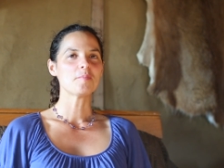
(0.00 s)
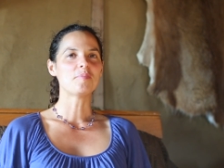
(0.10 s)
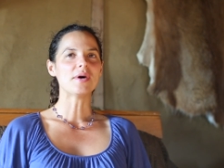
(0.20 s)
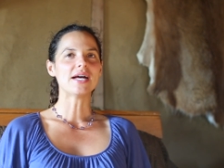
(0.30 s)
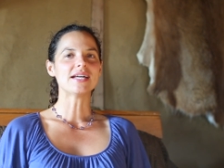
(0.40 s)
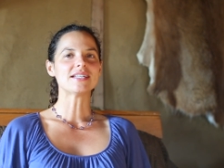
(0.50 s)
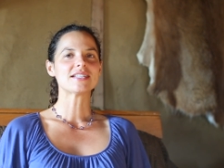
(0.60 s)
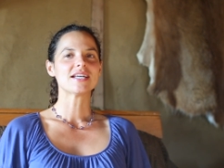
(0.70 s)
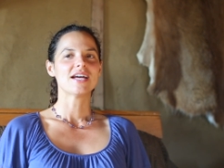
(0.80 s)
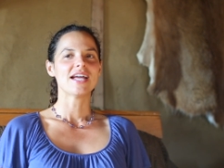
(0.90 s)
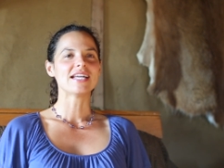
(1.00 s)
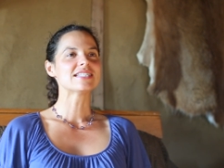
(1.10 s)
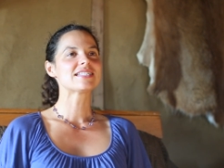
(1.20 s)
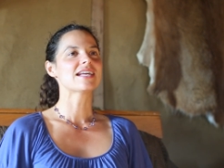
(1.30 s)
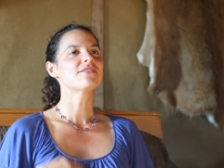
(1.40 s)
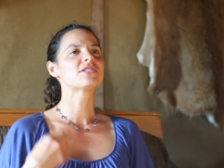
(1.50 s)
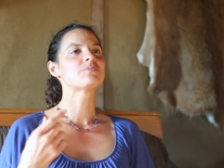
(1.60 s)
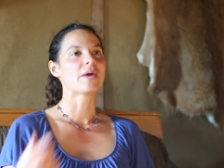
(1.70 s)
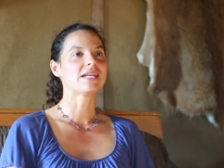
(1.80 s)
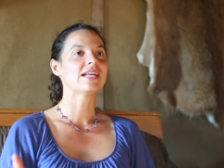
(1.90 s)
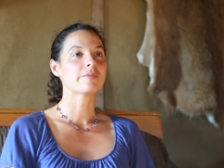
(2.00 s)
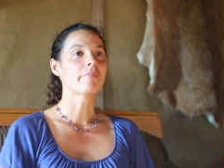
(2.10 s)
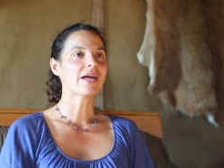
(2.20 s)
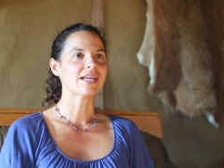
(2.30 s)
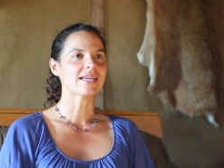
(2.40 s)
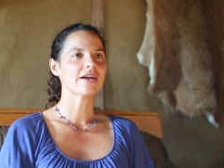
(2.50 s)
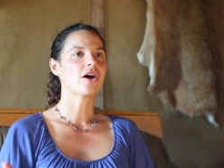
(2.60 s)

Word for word: but instead of spending money